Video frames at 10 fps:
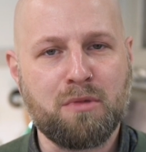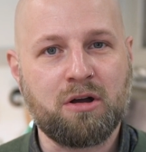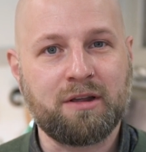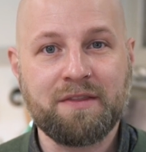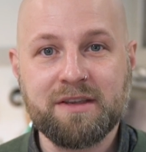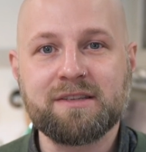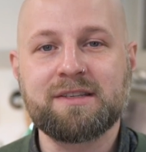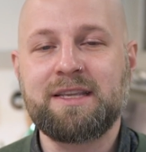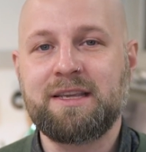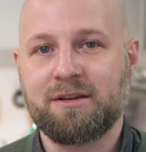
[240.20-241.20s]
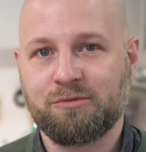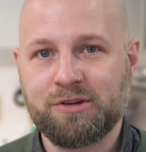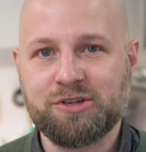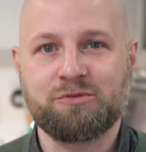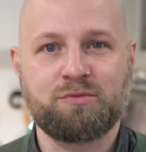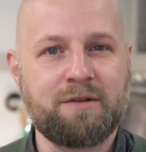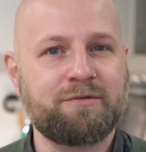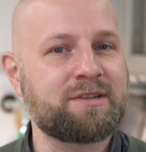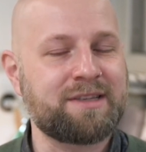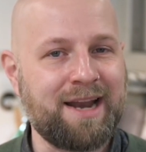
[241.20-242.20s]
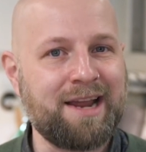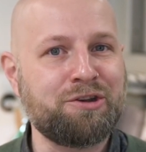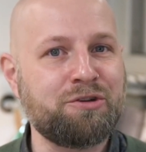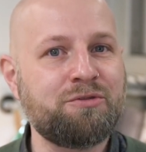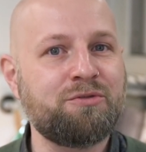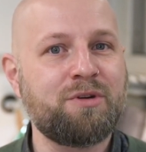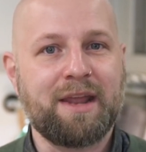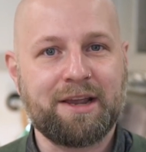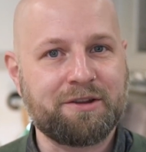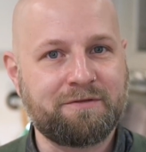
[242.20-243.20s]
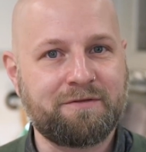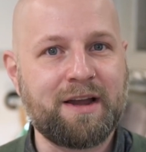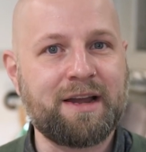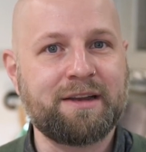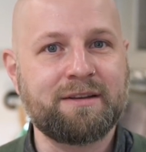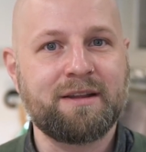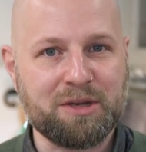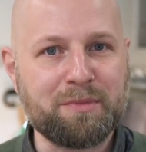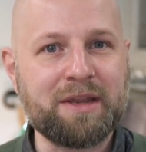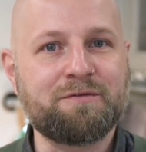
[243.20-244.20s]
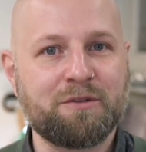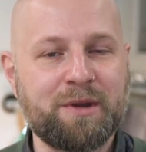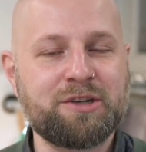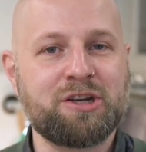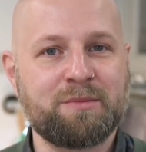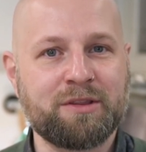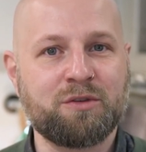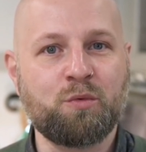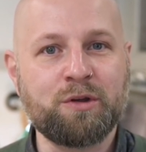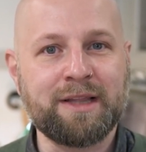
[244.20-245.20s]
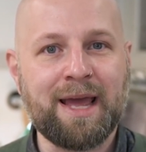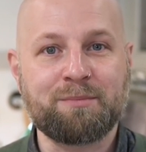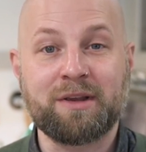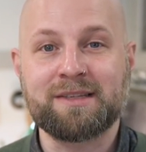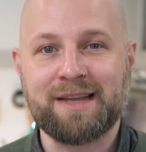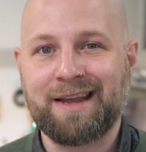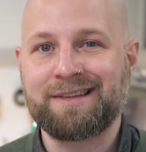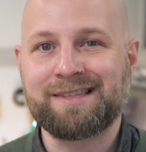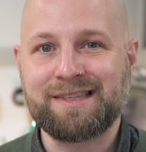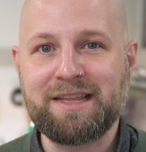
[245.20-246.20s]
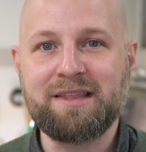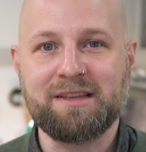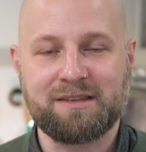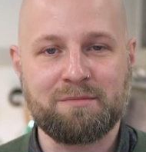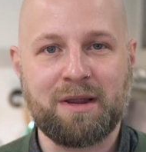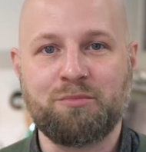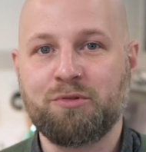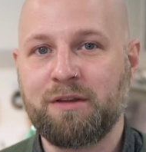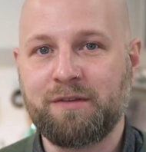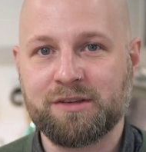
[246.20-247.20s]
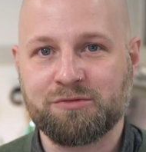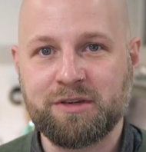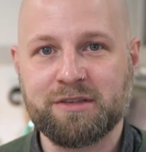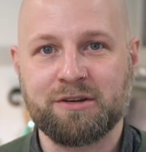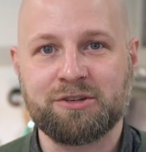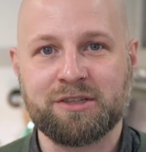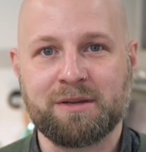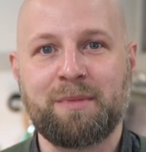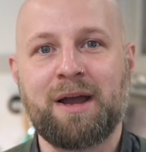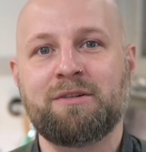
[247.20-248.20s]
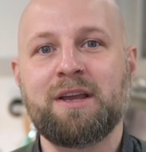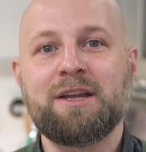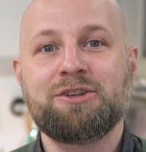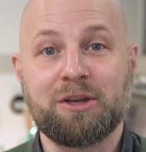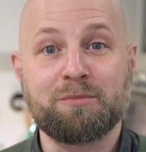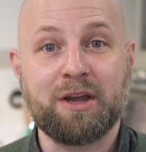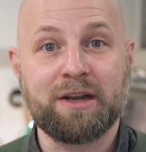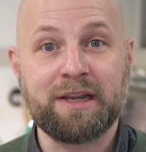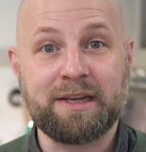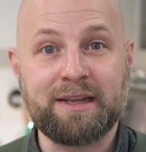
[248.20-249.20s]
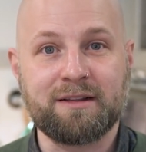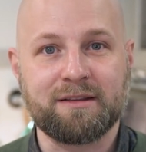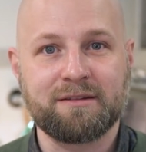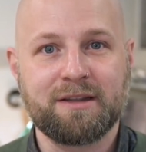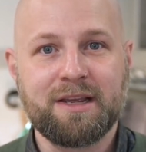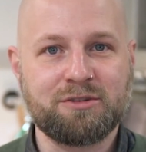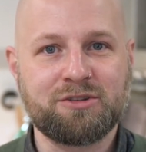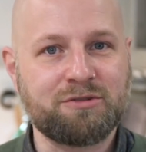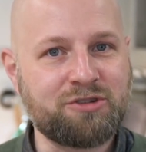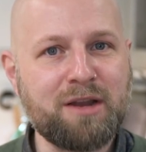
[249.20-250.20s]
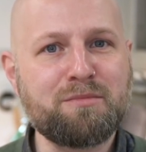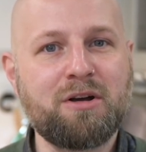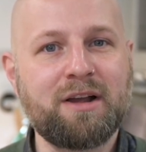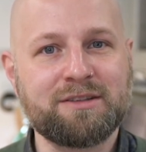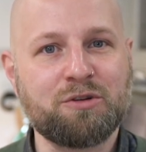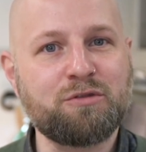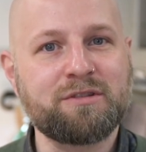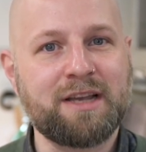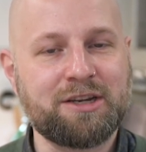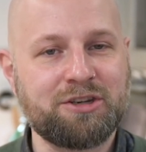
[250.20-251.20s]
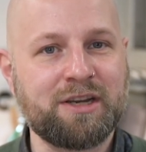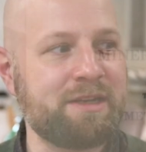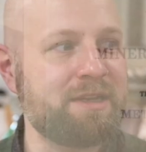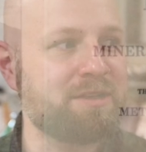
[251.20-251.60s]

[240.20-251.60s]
Maul, and this is the original reference that I knew that I could find some information about the wood lap because I had seen this in my previous researches about gem cutting in England. So John Maul has a whole section in